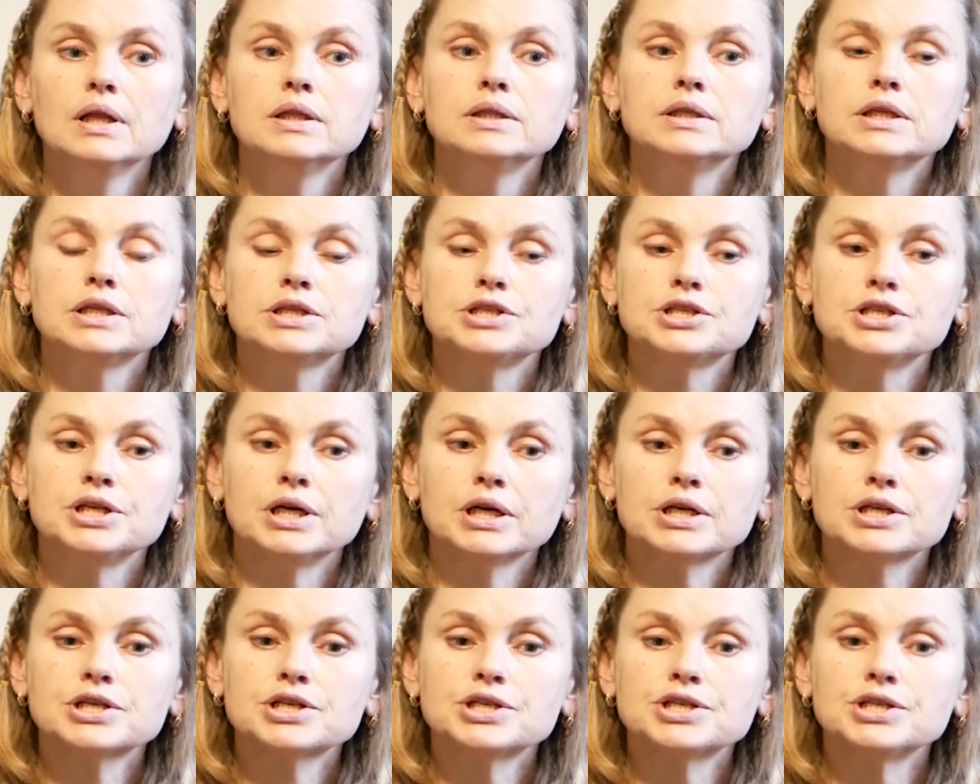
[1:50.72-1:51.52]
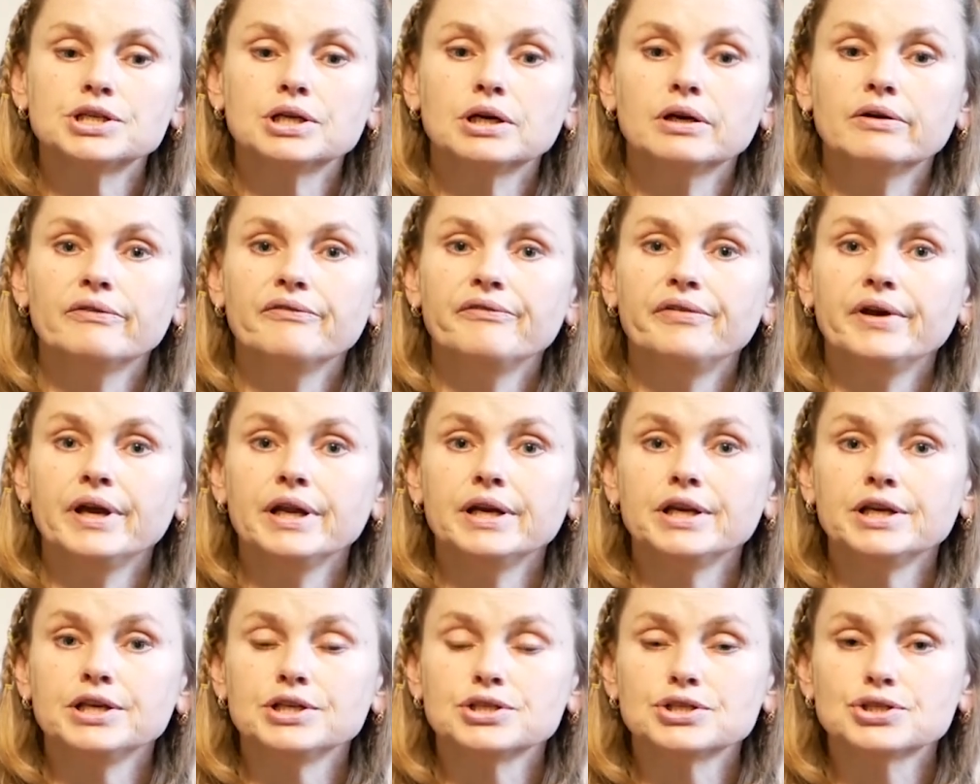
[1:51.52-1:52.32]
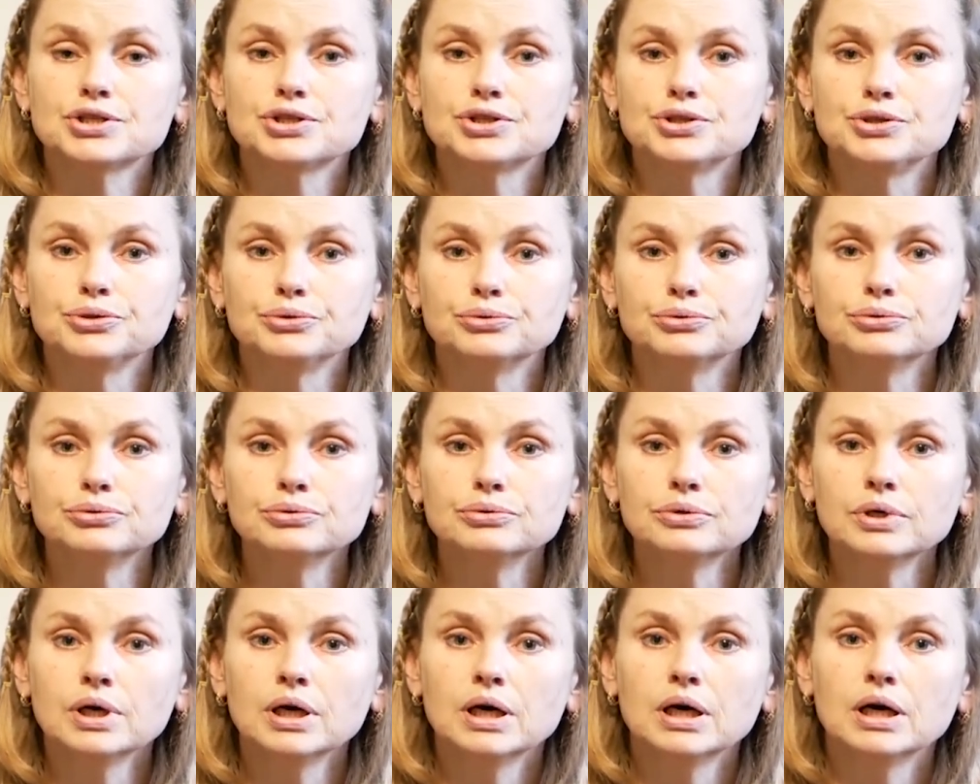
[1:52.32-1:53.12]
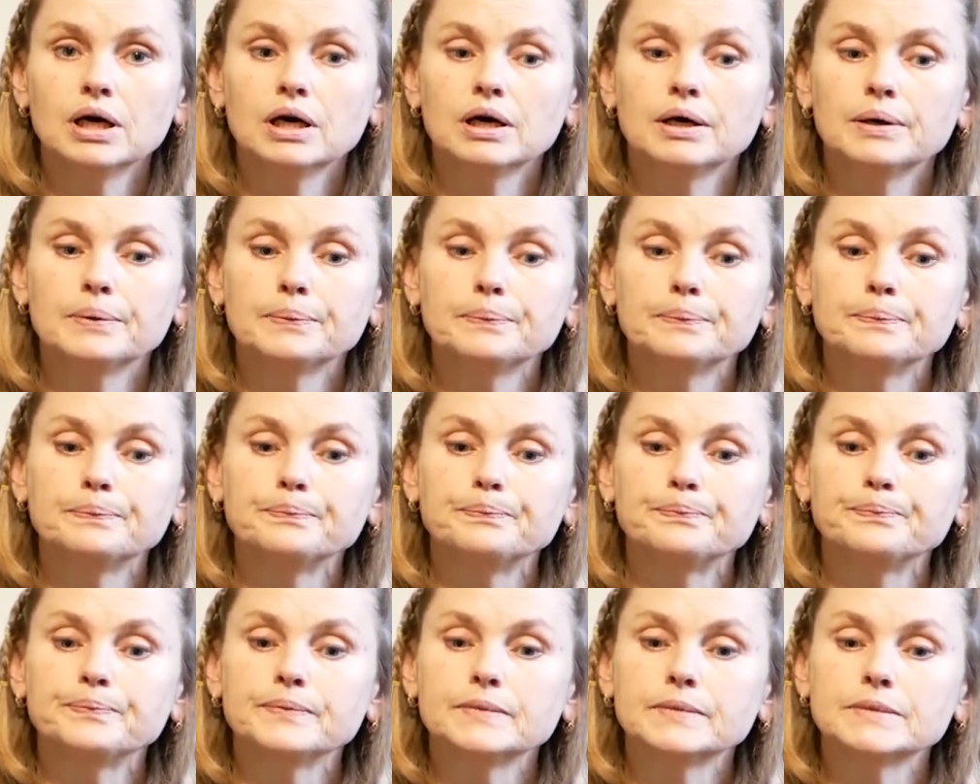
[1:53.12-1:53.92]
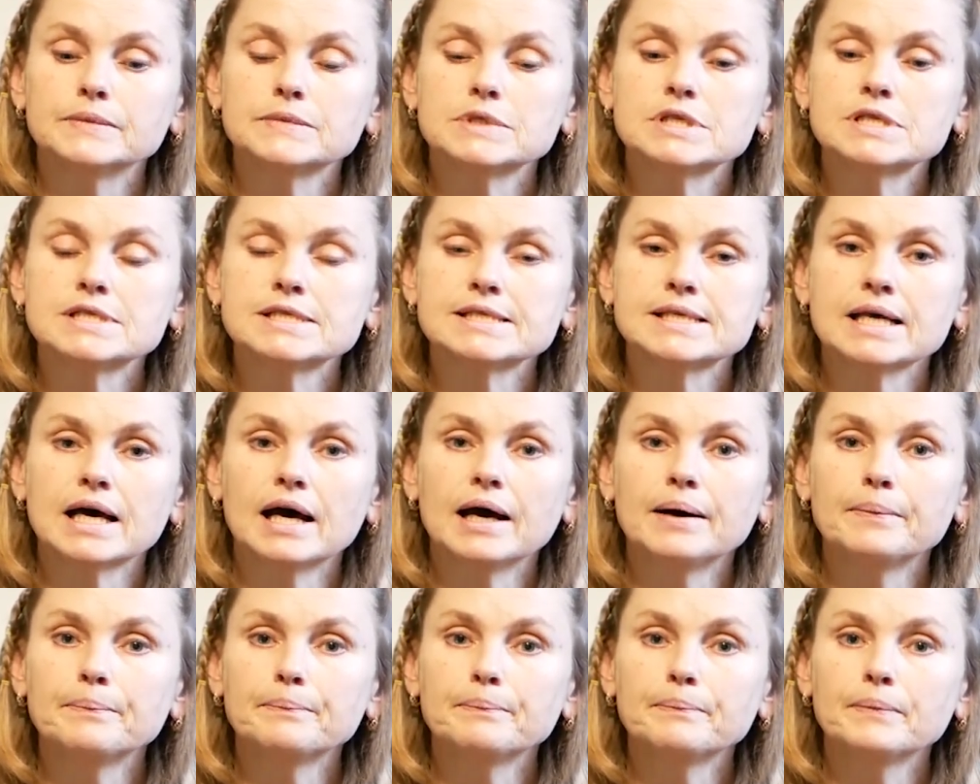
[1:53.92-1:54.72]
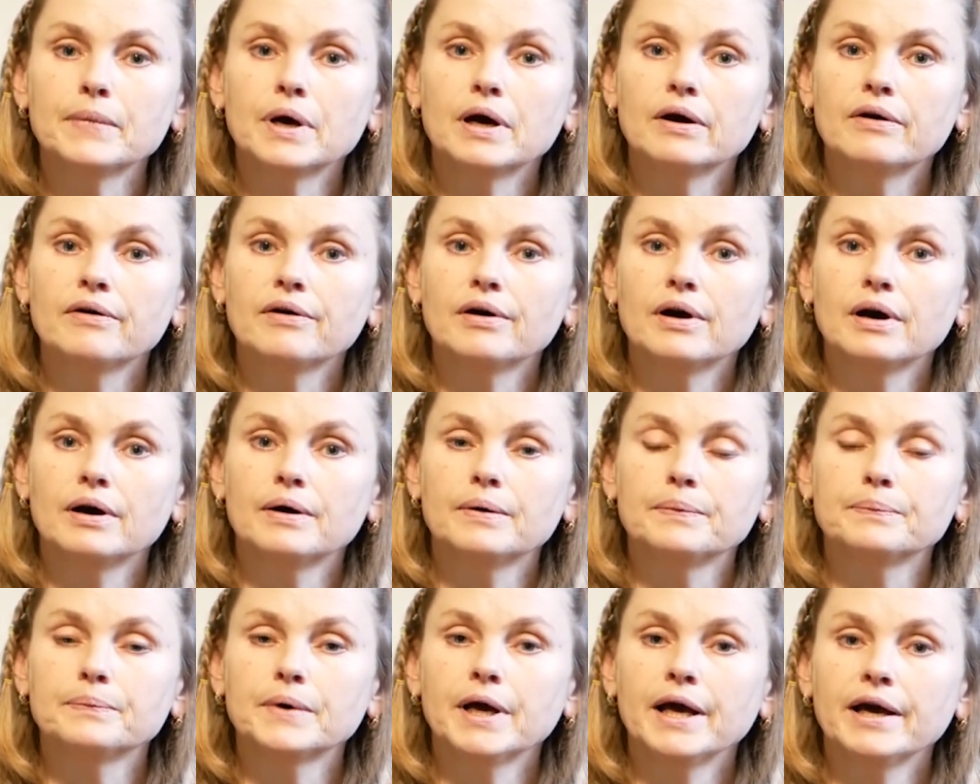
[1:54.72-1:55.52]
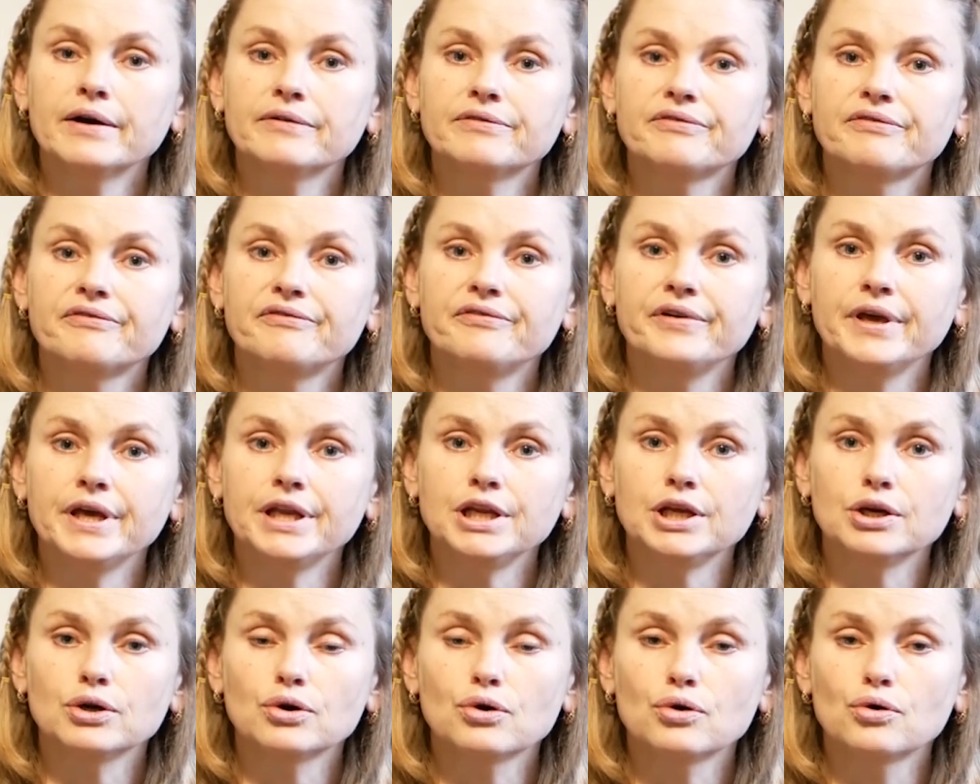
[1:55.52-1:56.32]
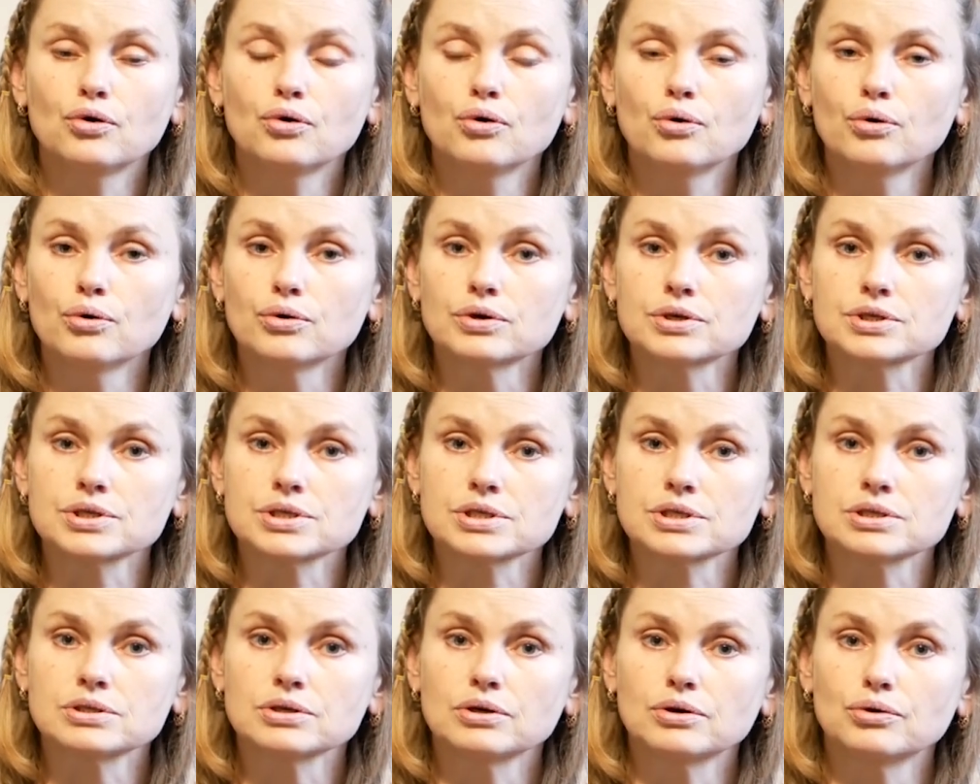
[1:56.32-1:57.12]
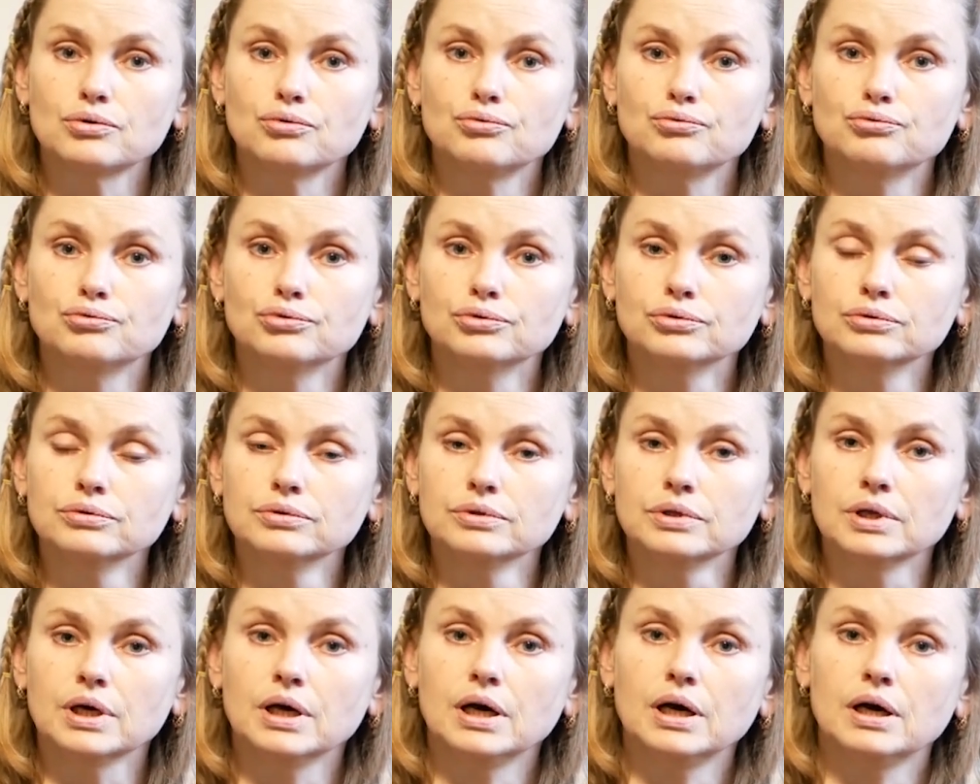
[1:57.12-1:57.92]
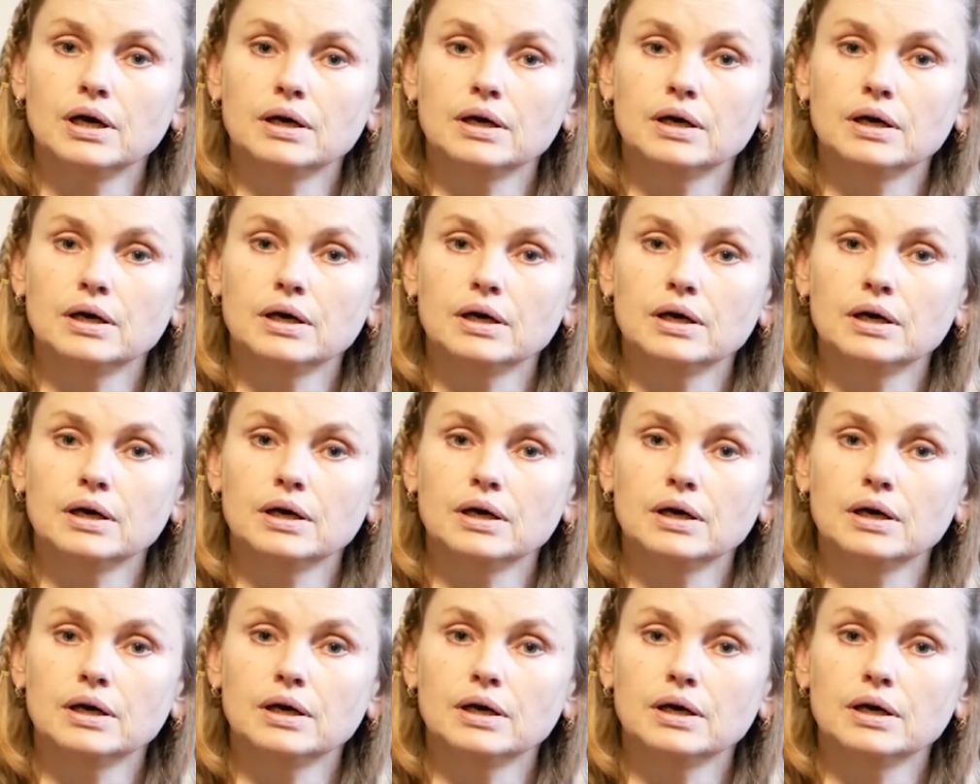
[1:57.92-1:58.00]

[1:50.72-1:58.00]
The texture varies too. Some have very coarse wool